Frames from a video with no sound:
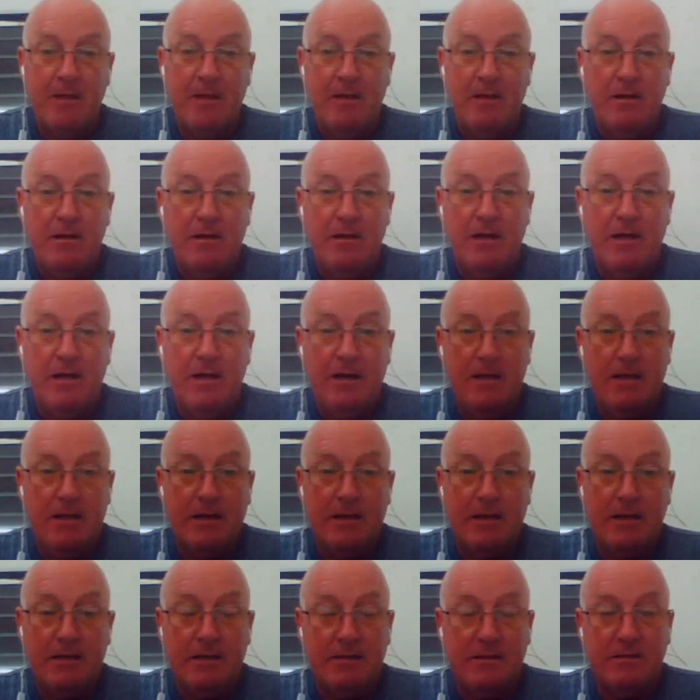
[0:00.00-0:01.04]
and
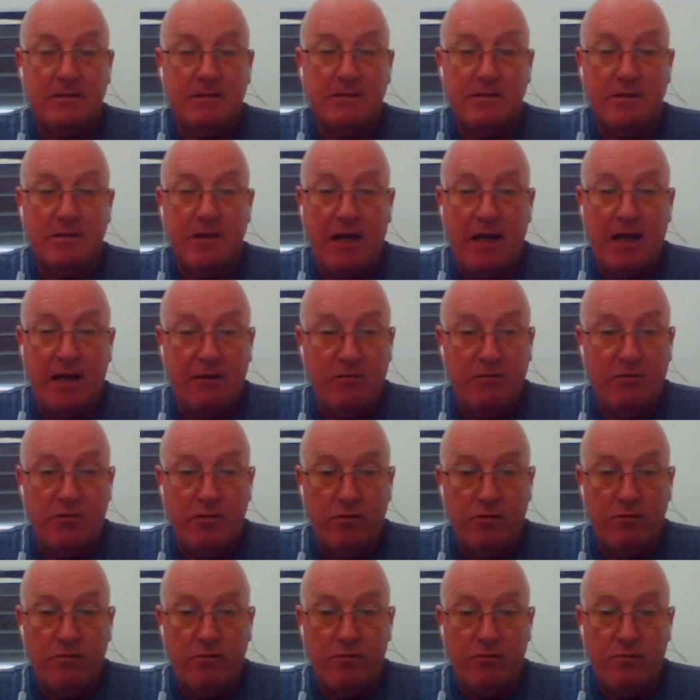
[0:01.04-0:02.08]
that's the sad
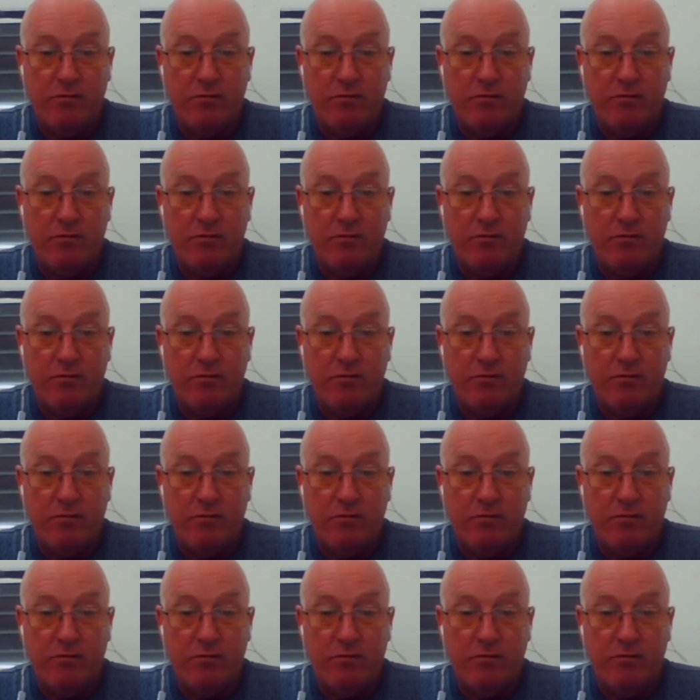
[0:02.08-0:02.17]
truth.